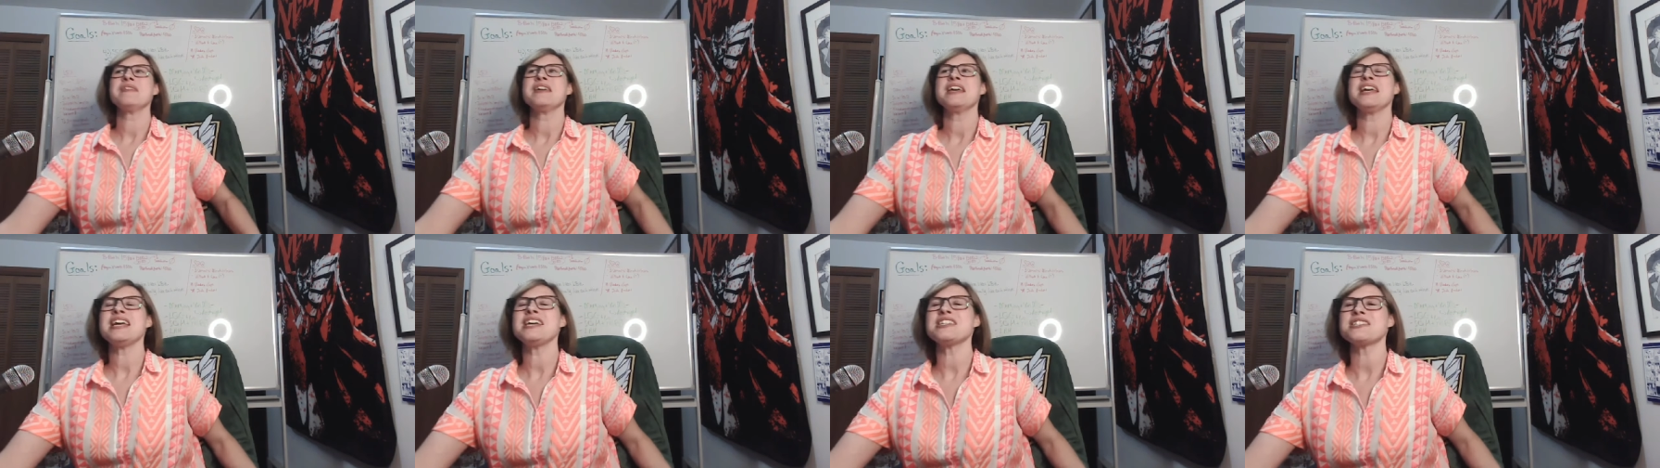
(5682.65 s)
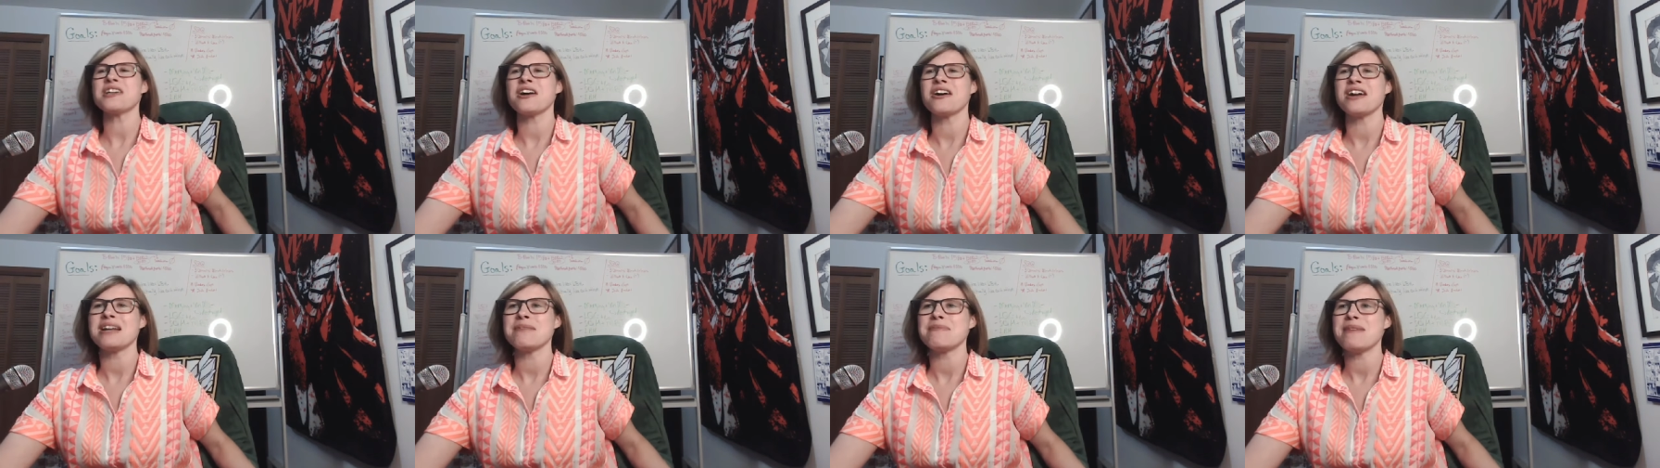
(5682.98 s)
He's
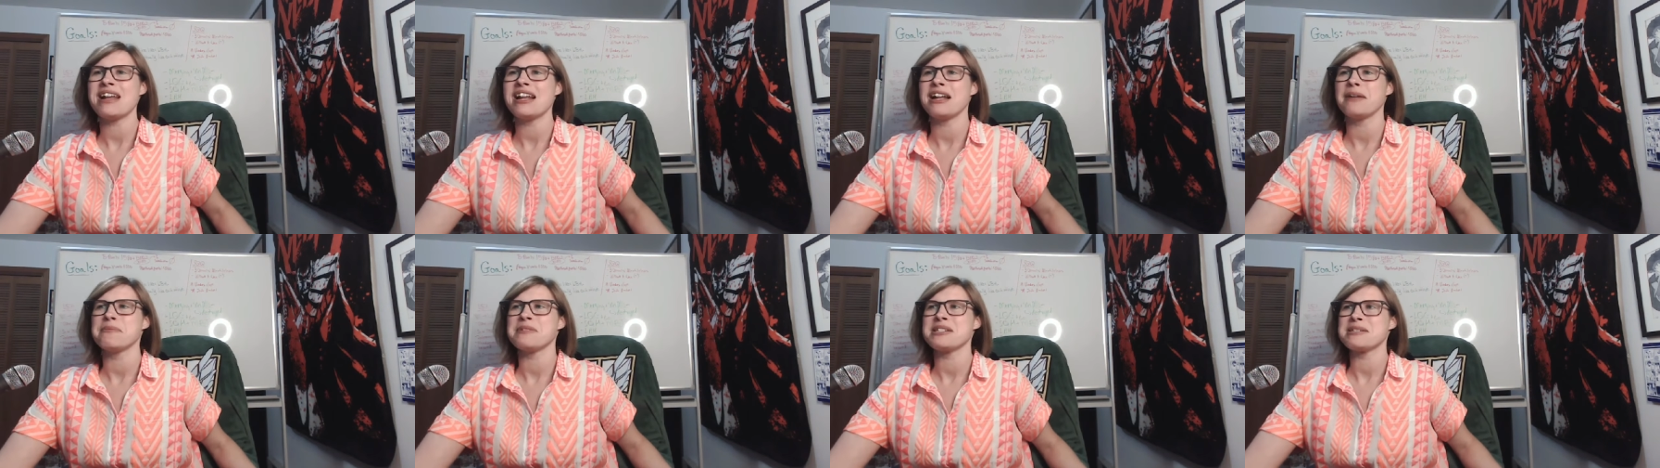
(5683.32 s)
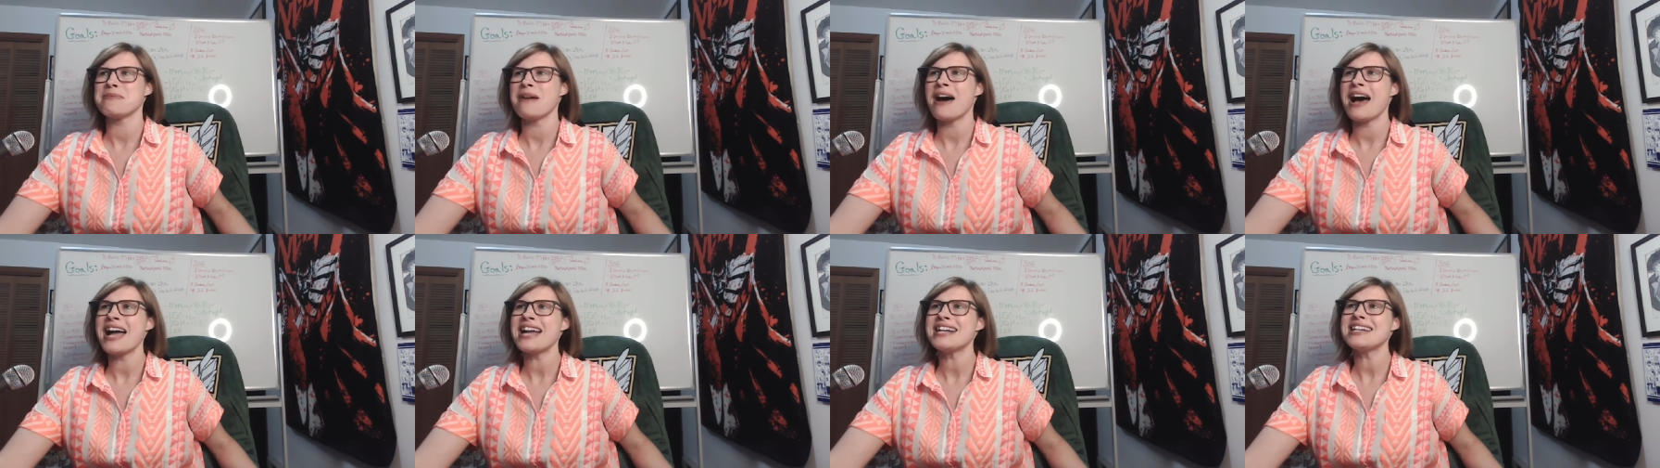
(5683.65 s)
already made up his
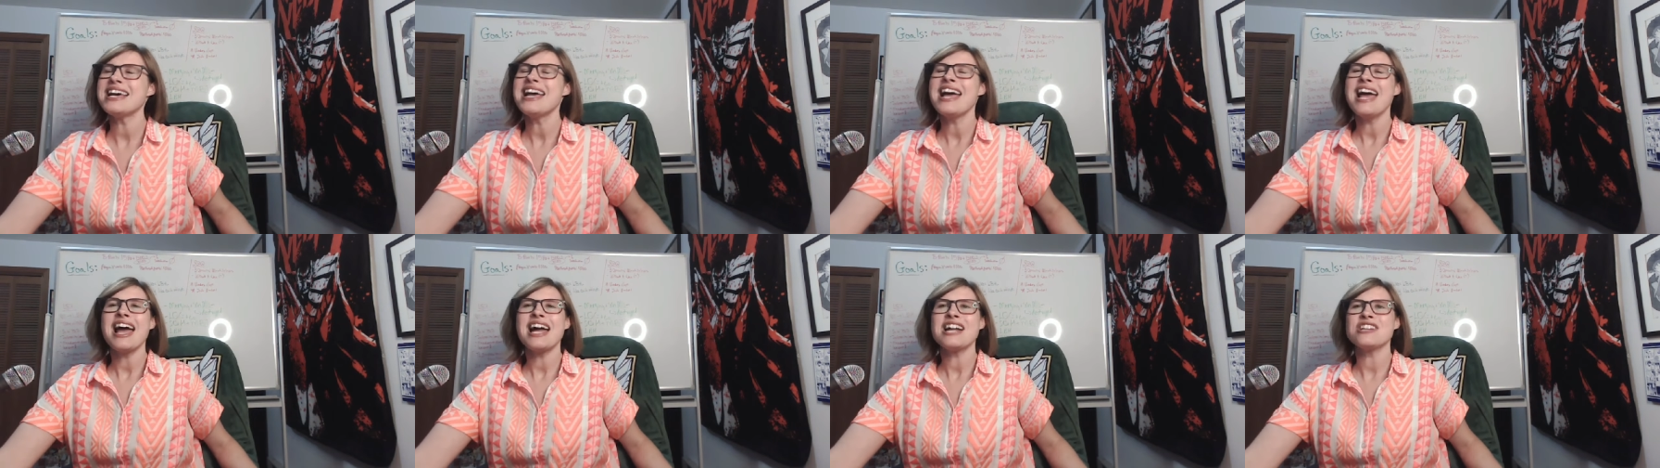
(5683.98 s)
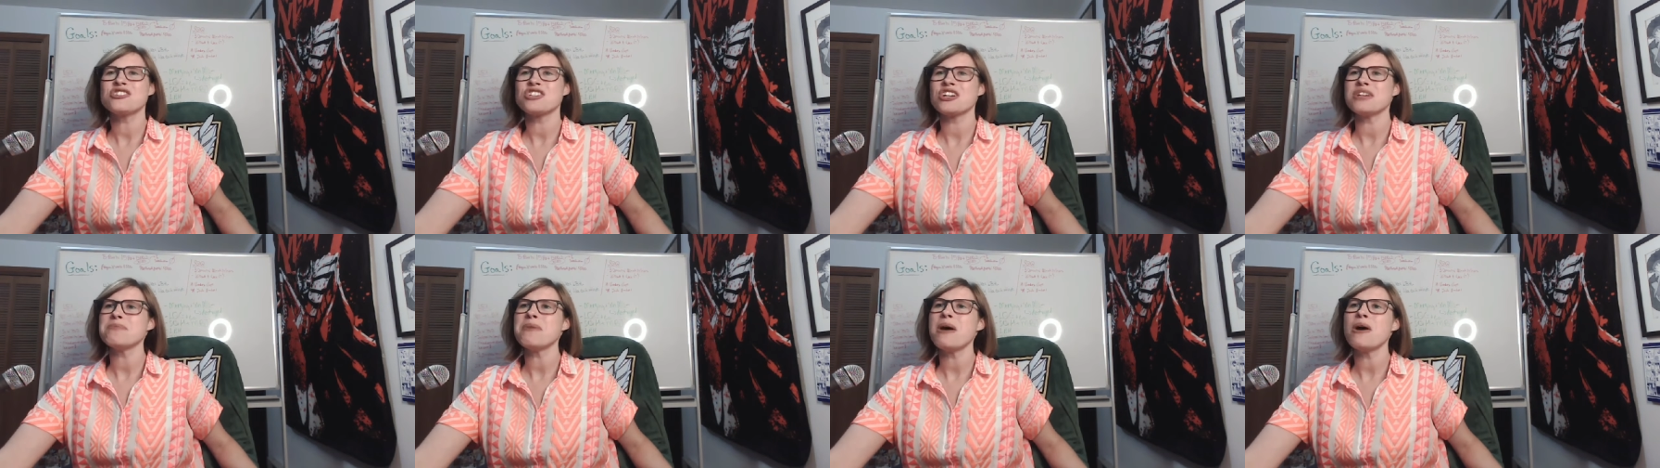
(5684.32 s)
mind, and
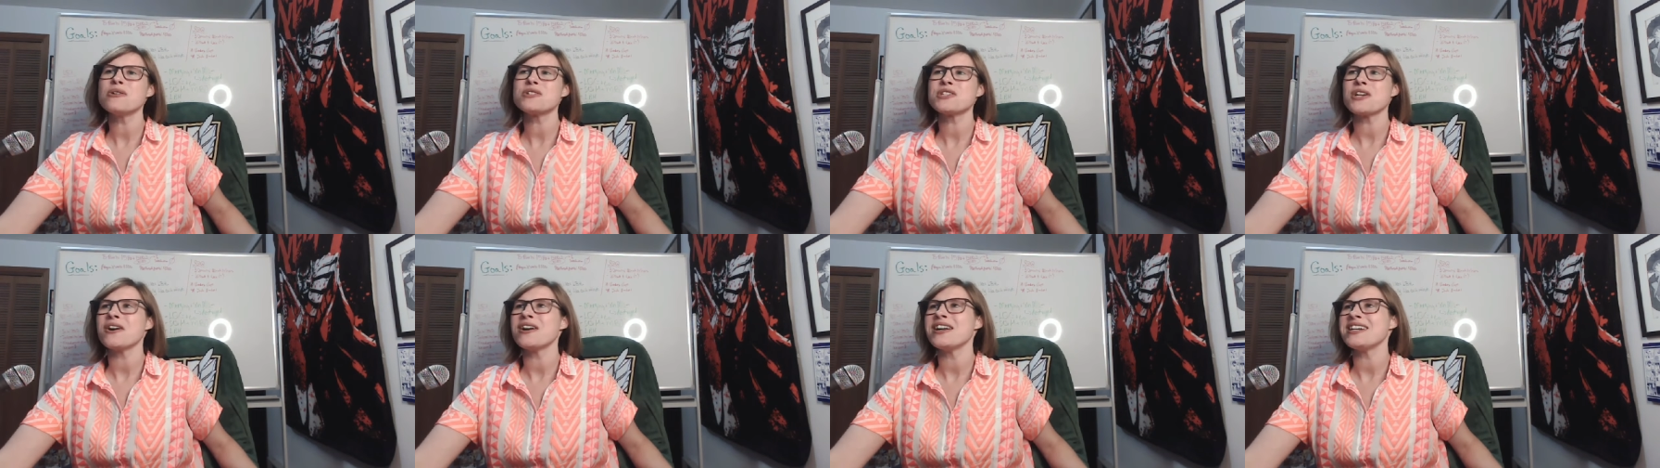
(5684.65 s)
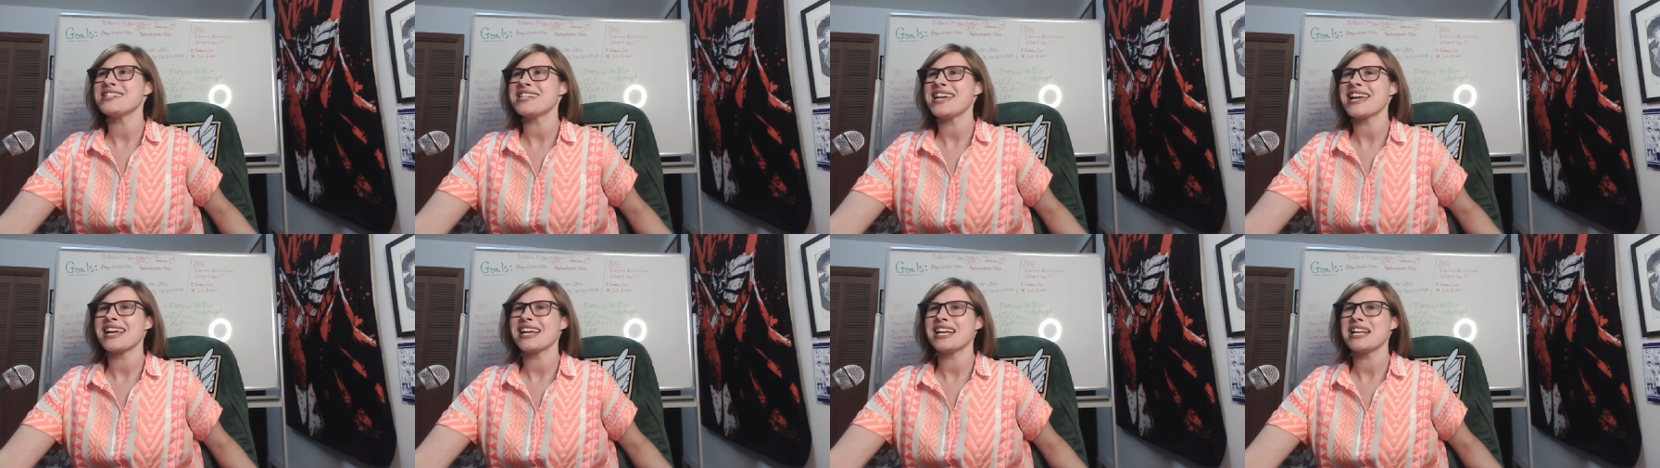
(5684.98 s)
Xin Mo's already
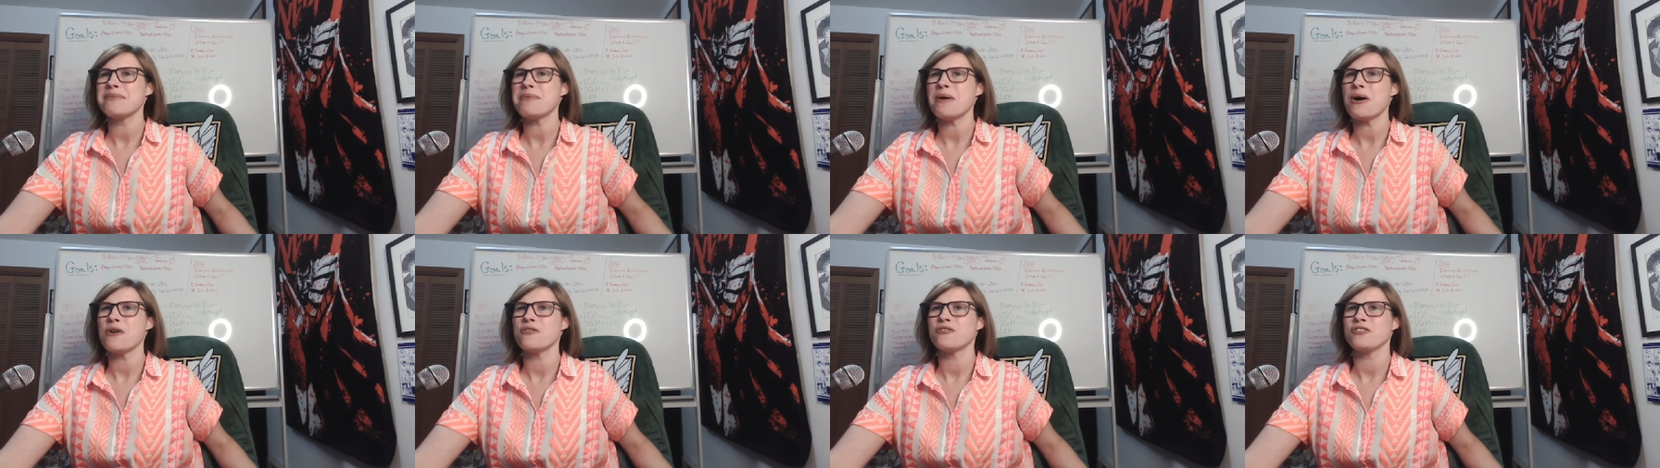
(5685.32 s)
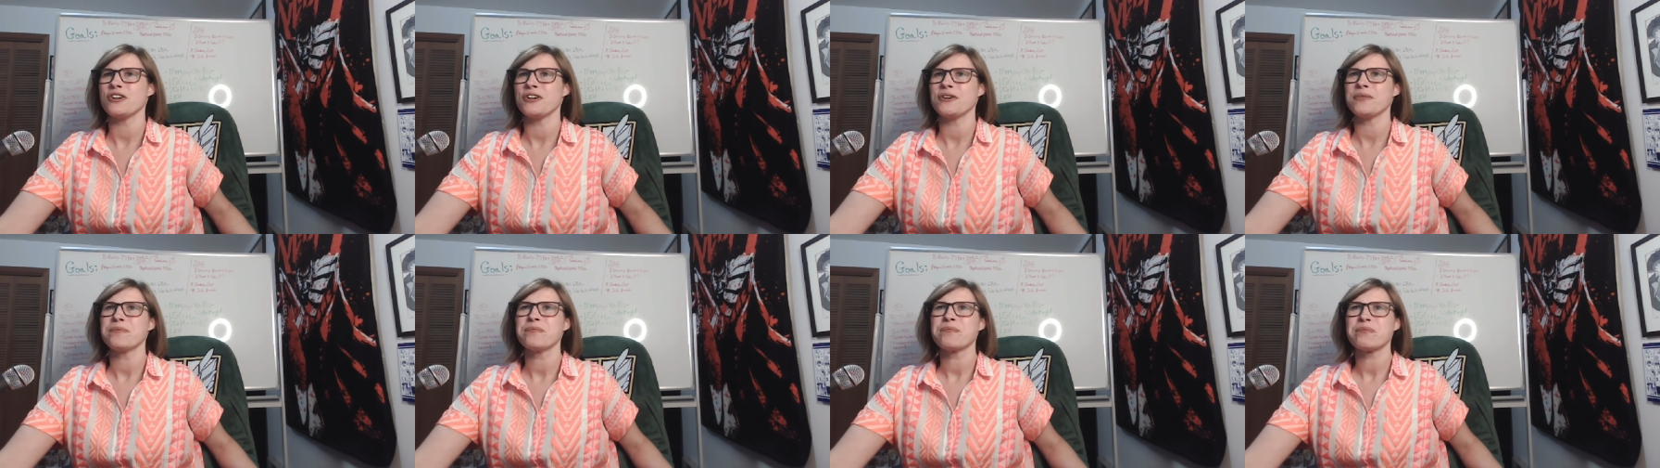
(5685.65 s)
taken him
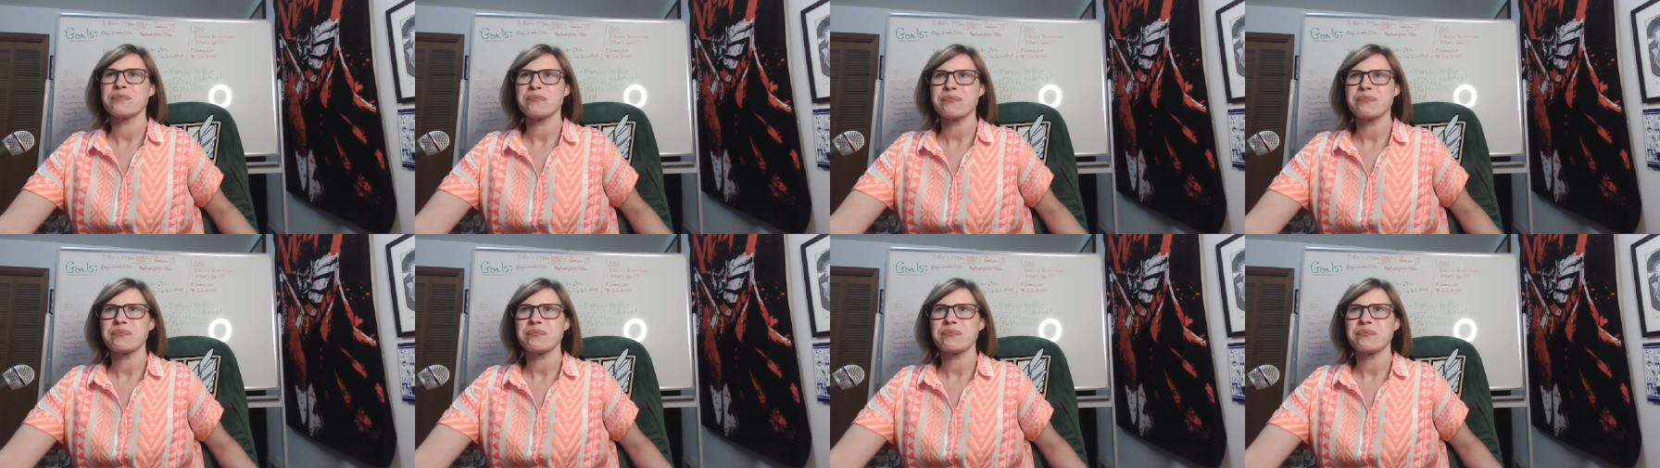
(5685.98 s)
over.